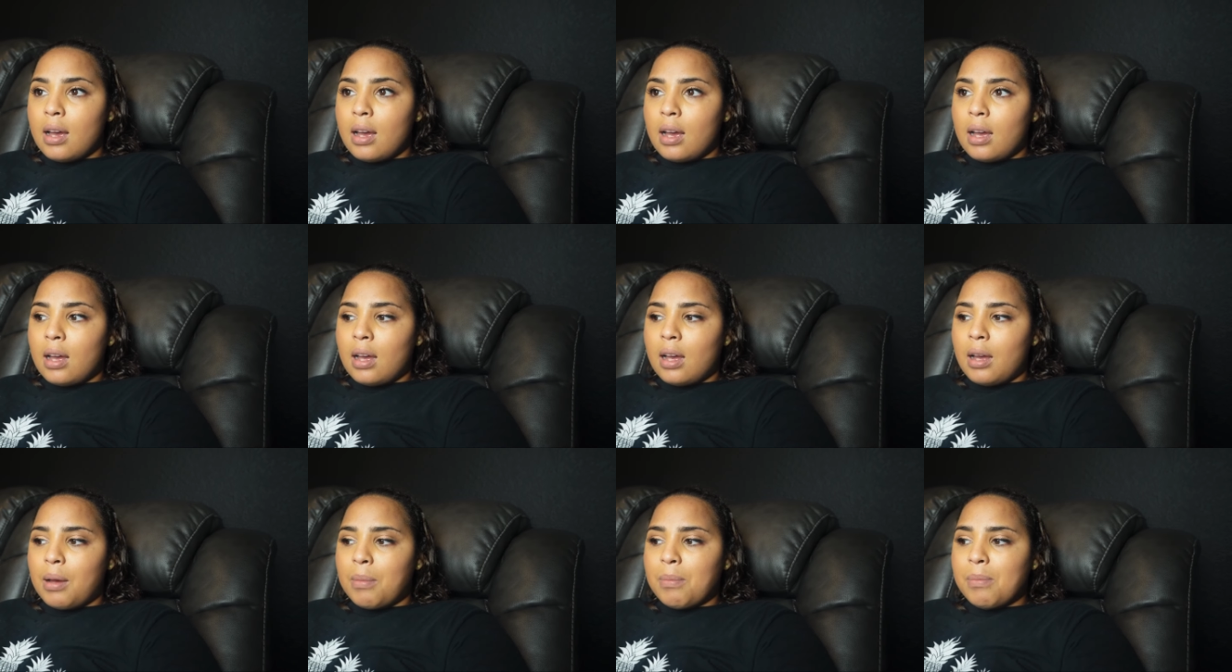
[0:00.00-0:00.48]

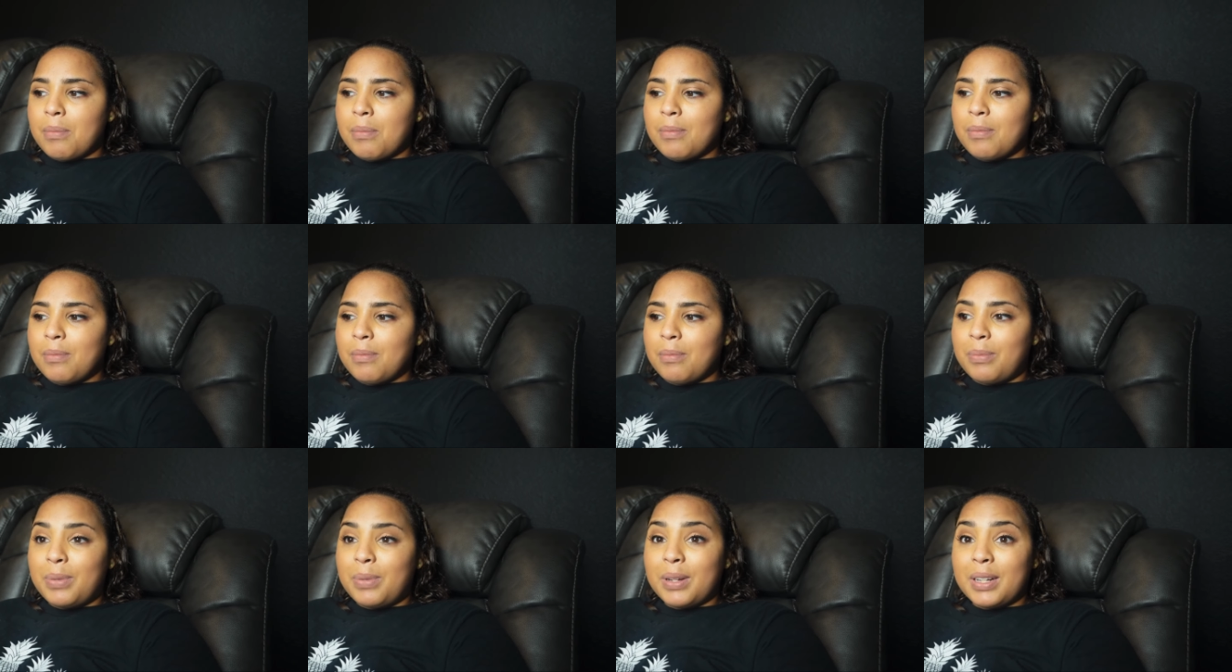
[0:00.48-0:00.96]

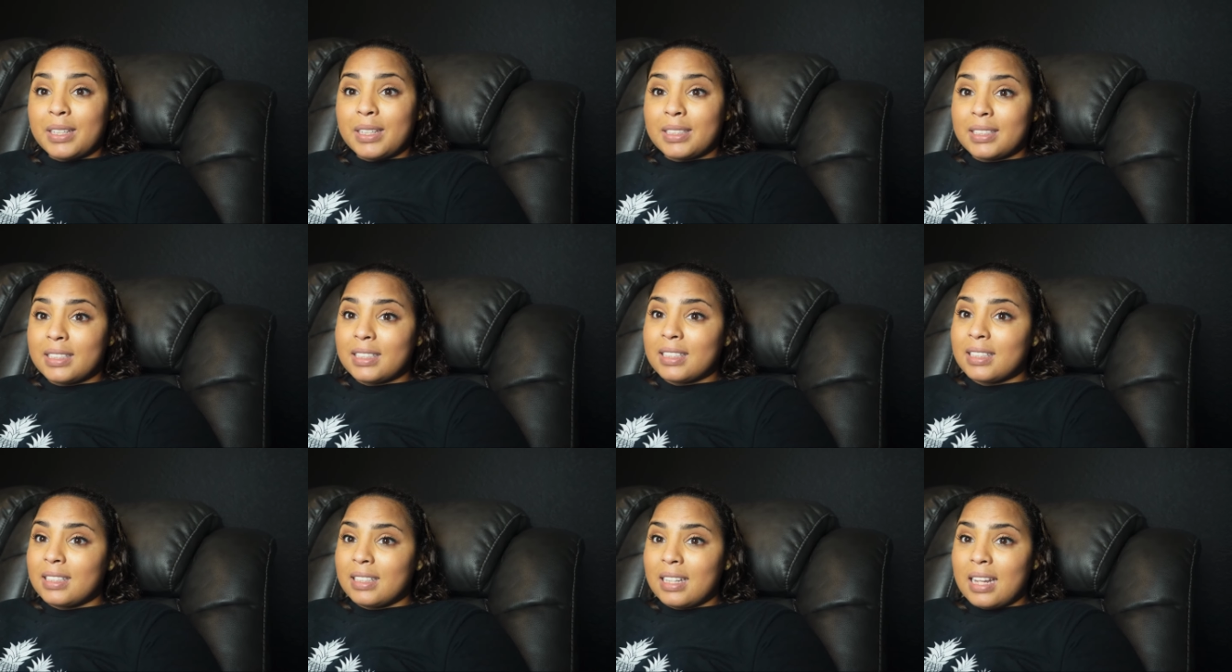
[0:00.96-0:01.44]
Um,
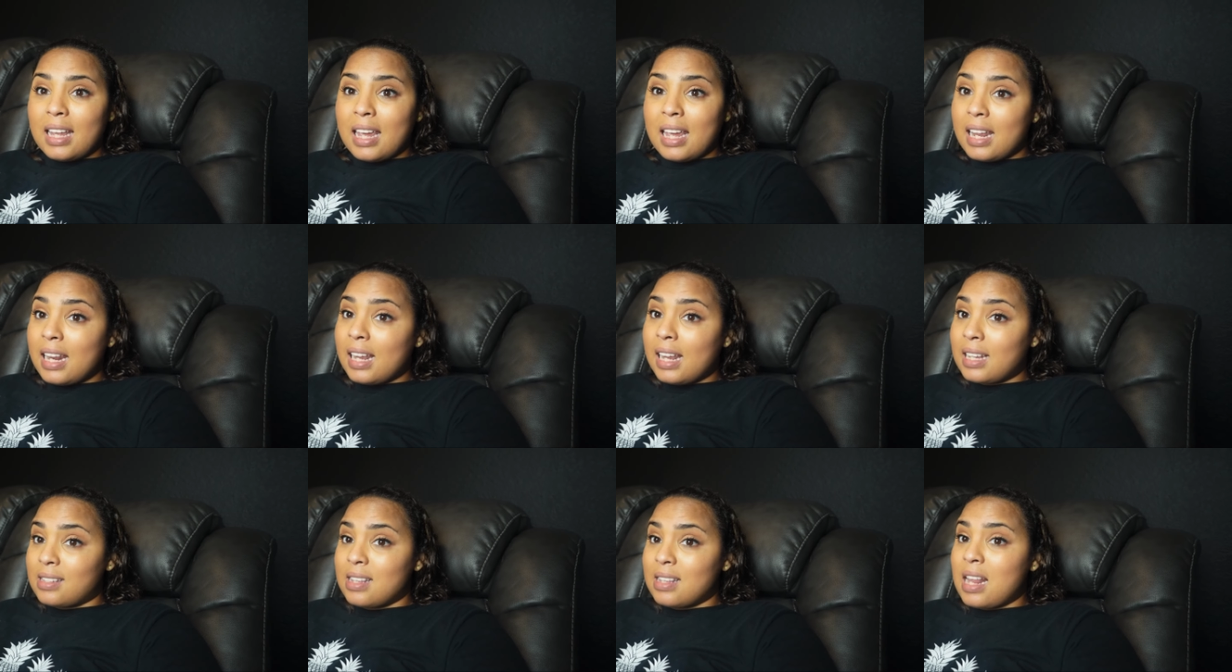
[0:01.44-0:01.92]
but
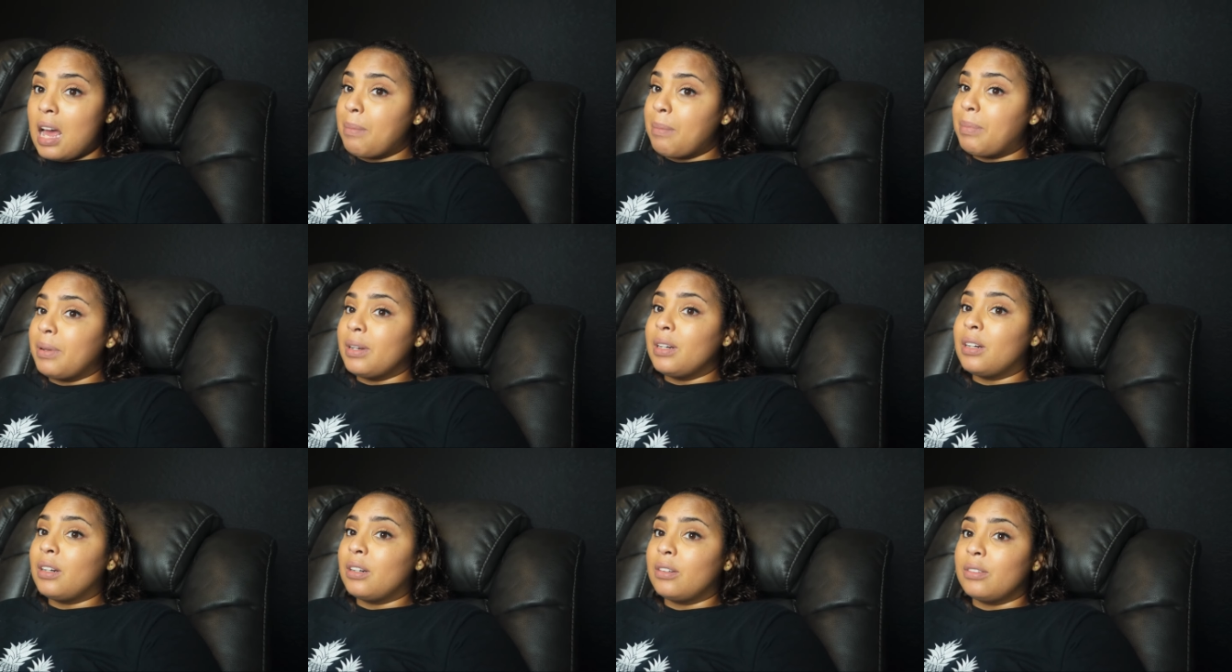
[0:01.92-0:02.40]
it has
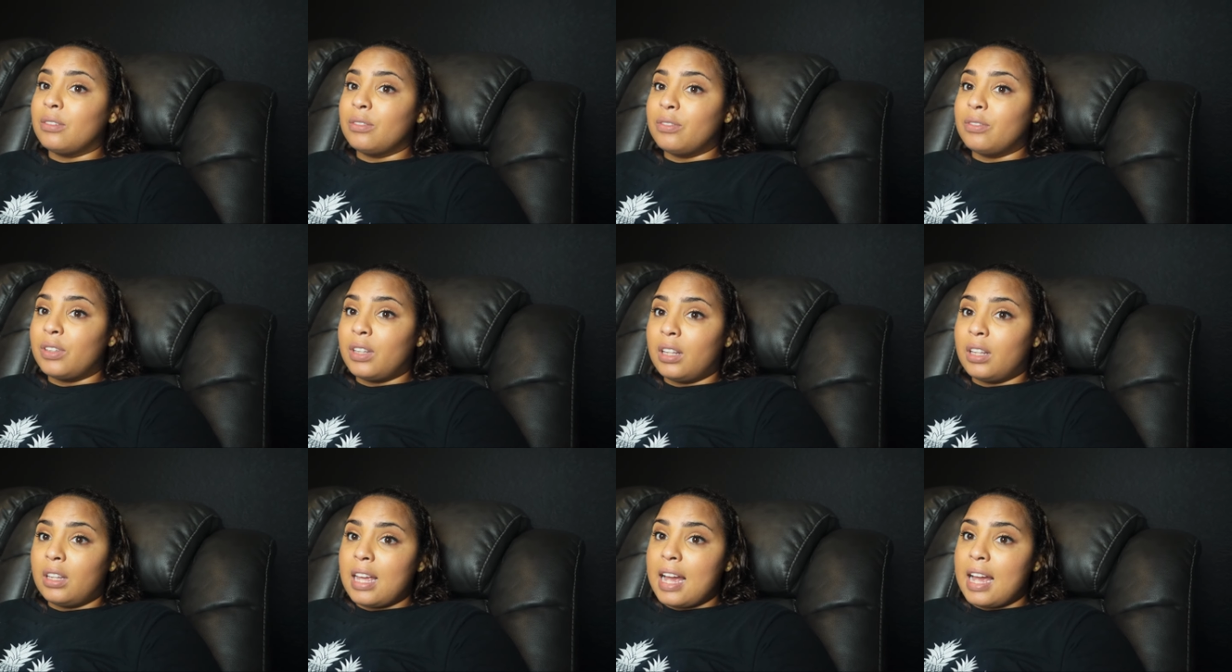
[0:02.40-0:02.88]
not been
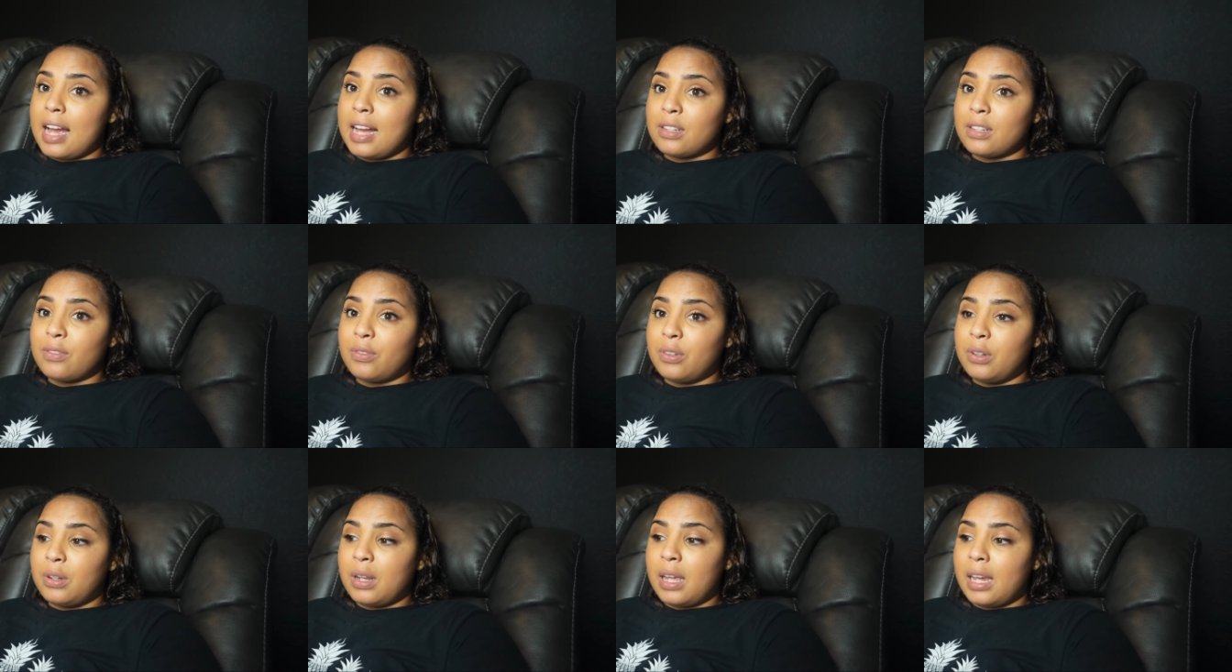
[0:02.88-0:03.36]
hurting for the
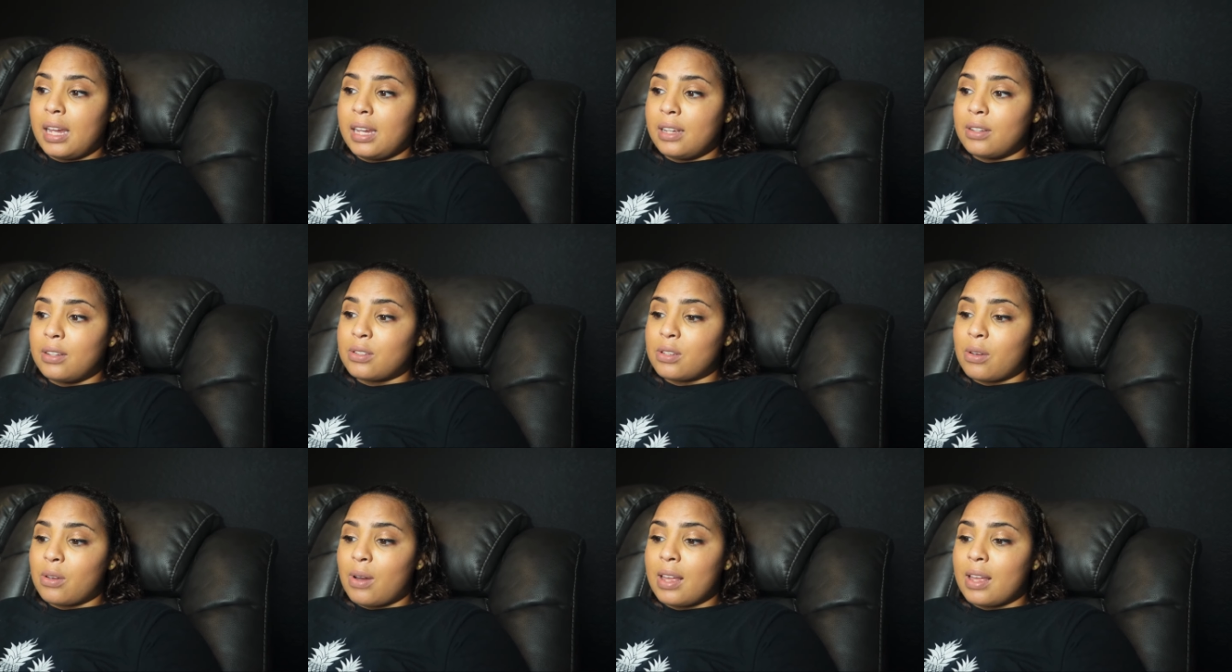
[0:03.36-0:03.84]
last few days,